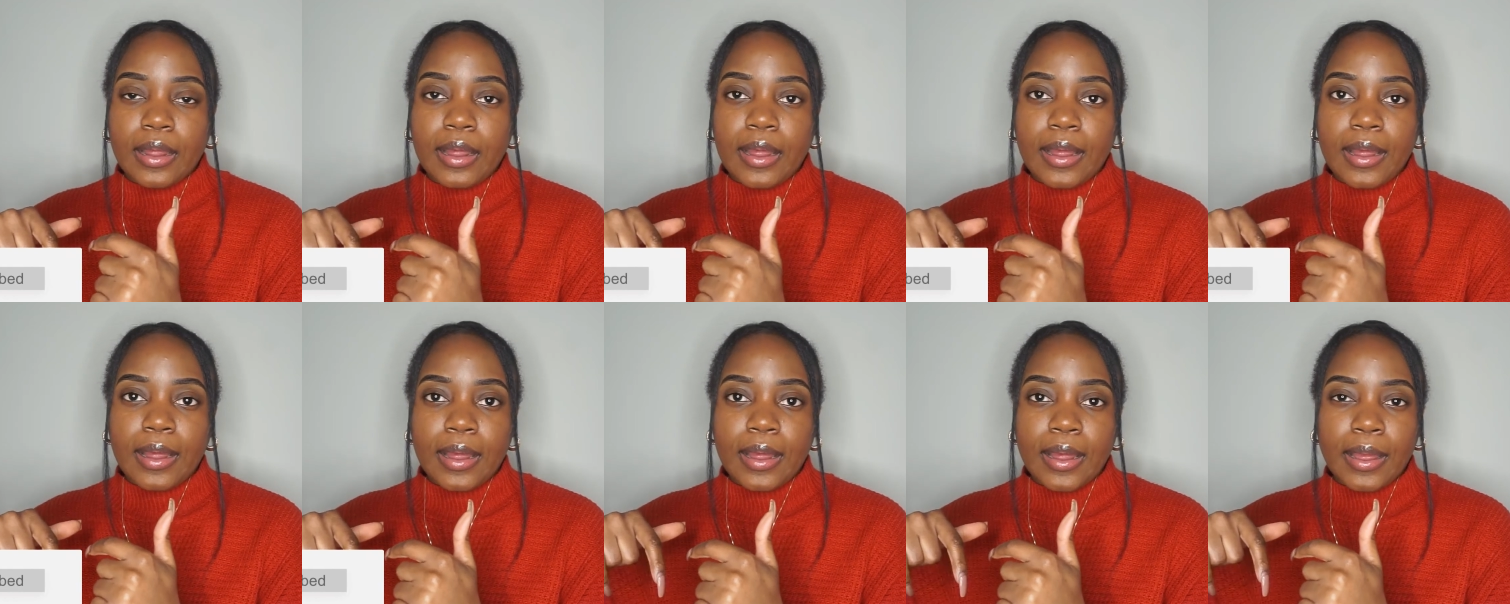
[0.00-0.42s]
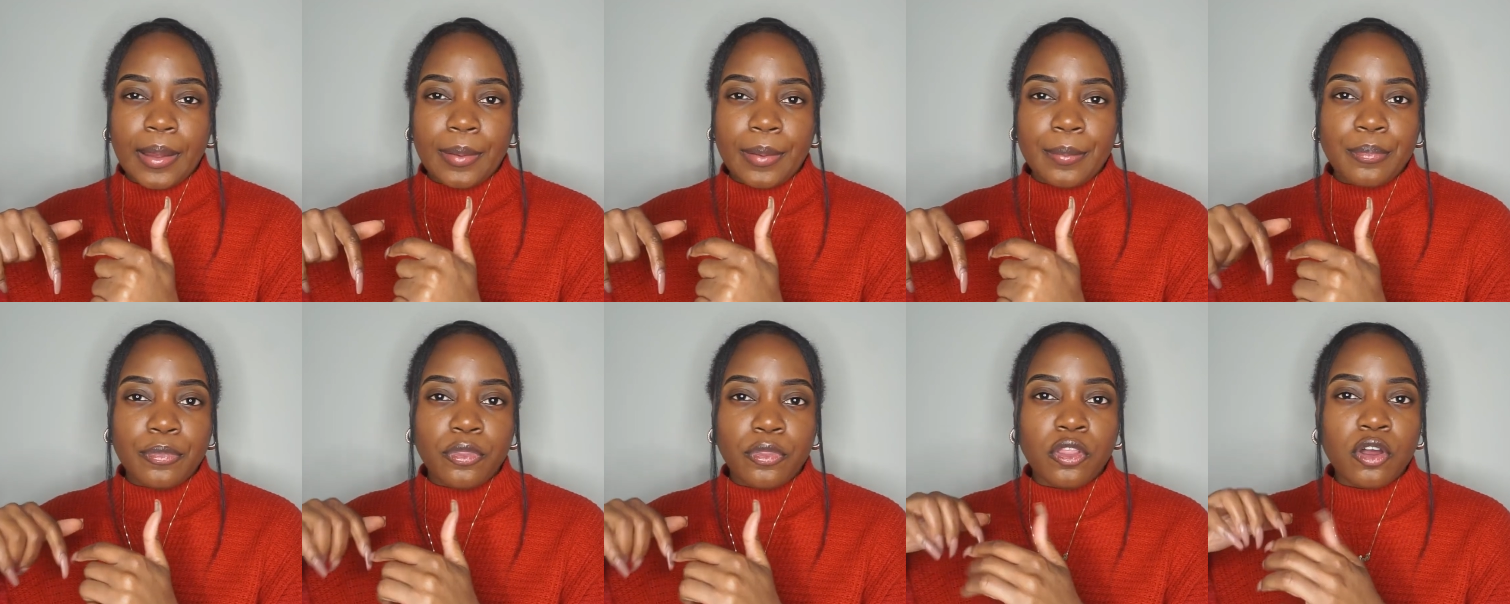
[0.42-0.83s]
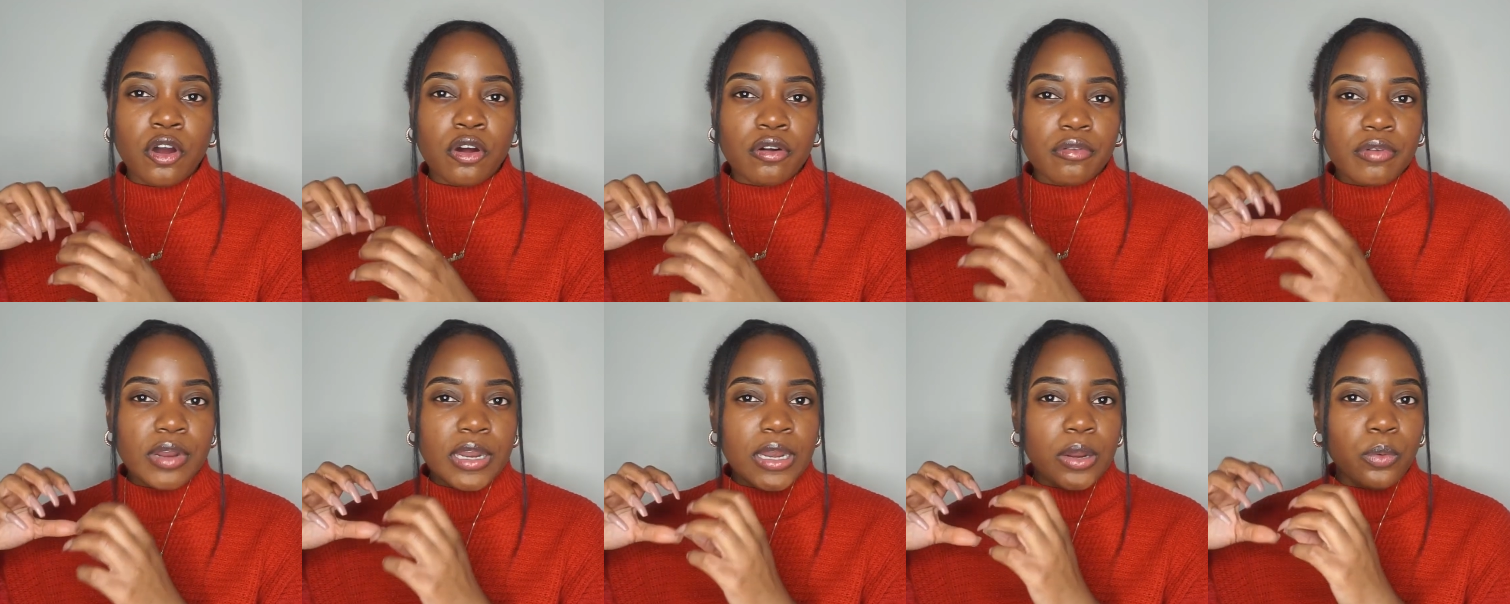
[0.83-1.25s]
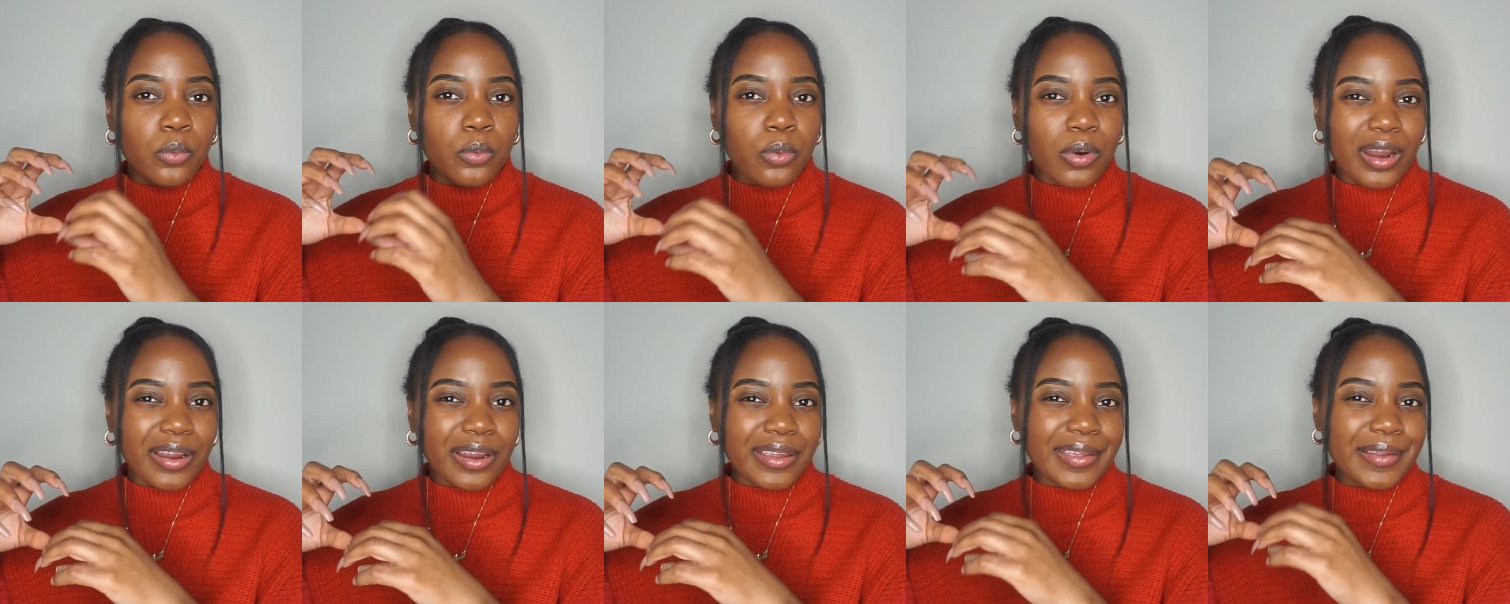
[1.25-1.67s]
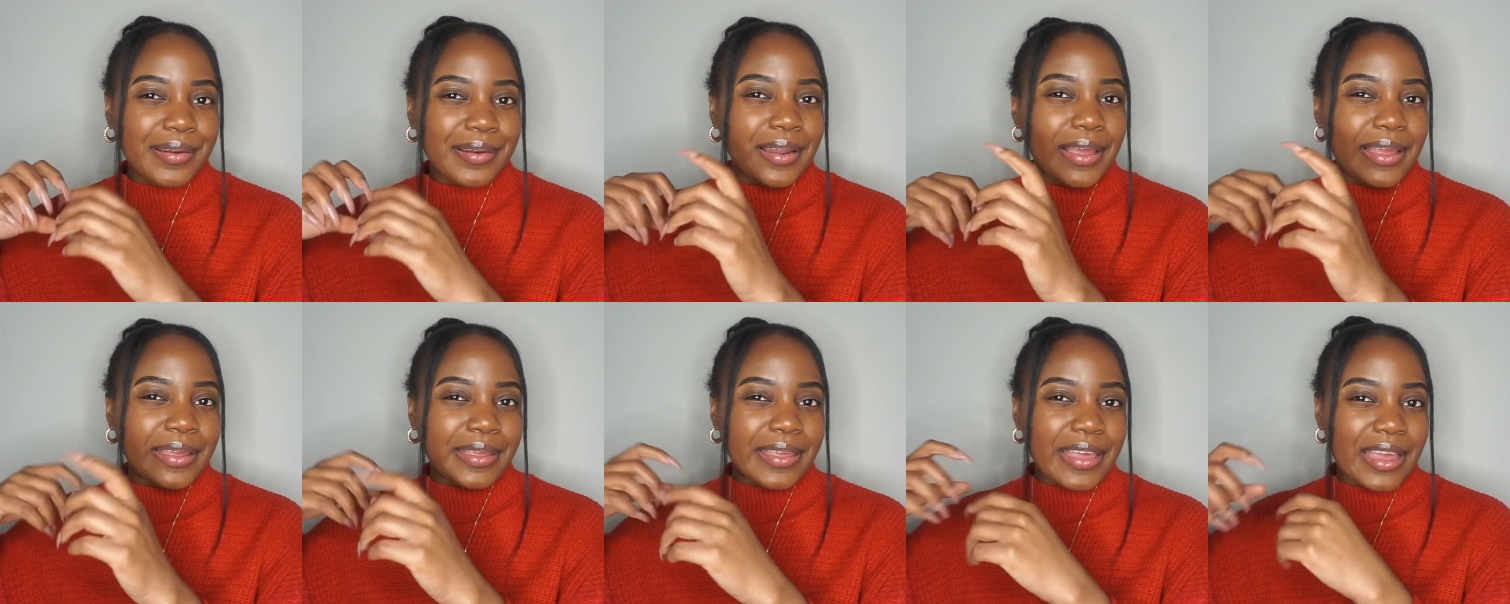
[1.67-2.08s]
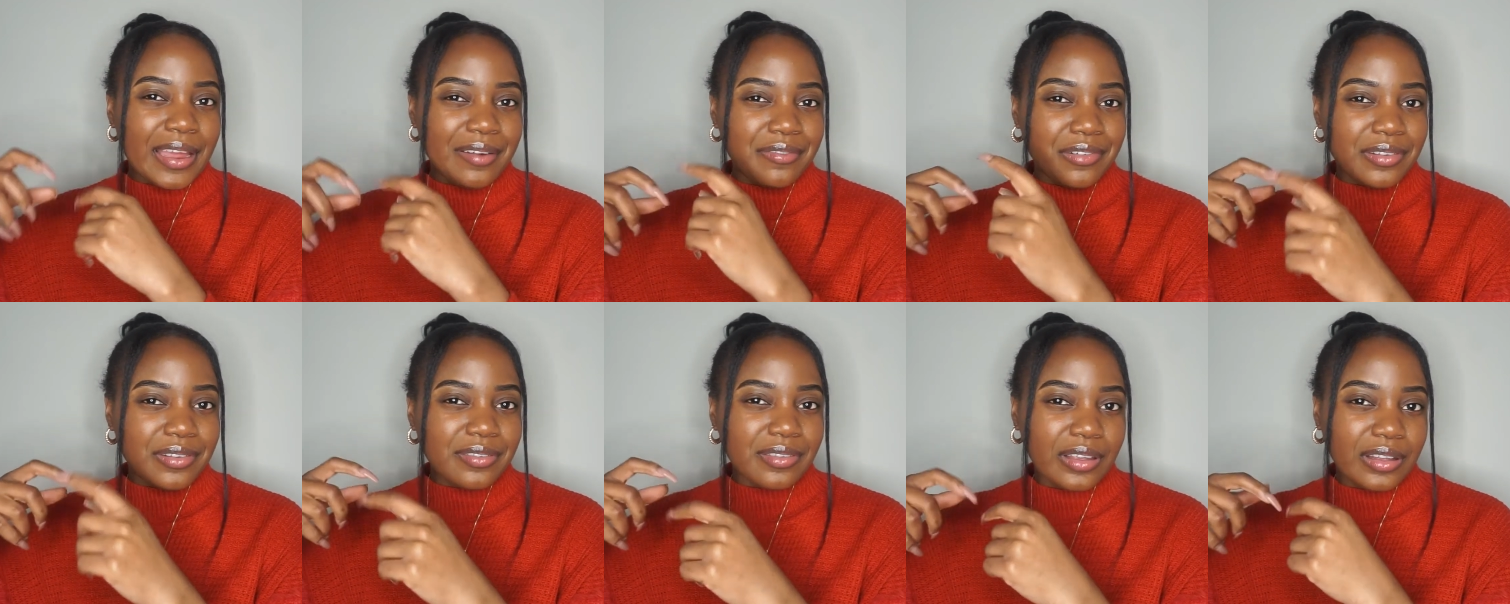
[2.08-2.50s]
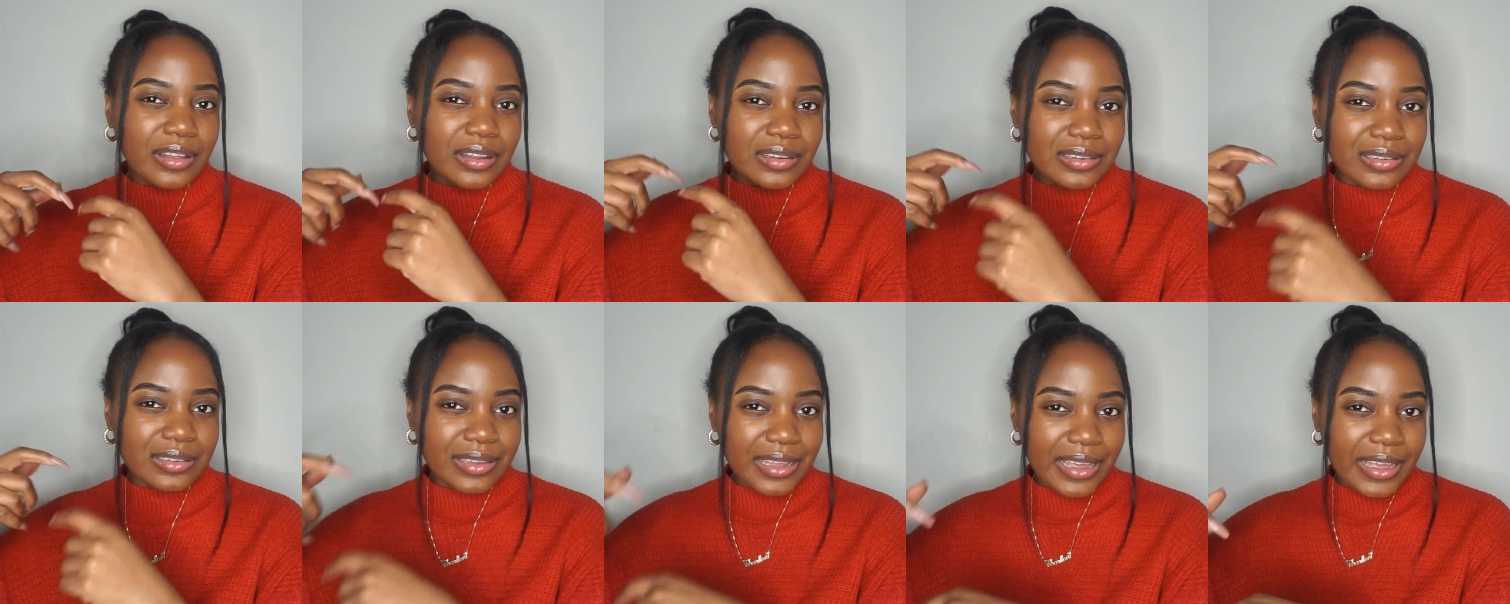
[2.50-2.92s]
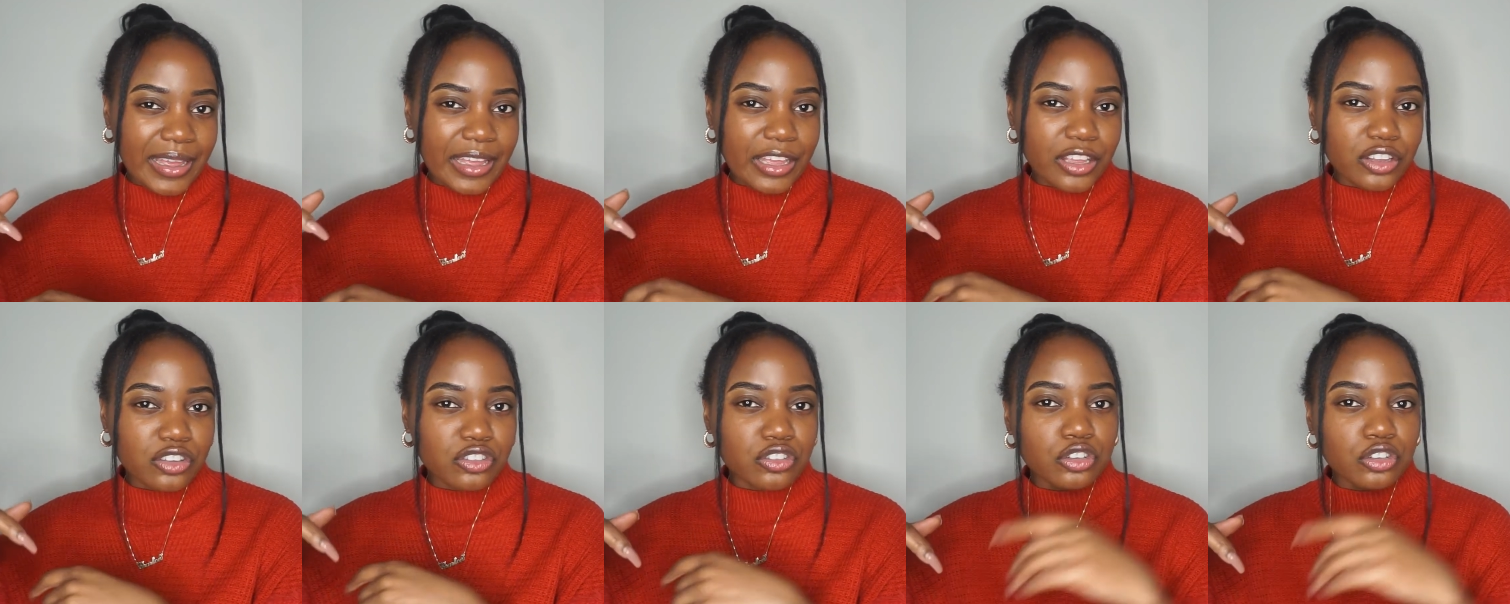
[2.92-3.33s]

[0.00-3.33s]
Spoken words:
I am not really working like every single day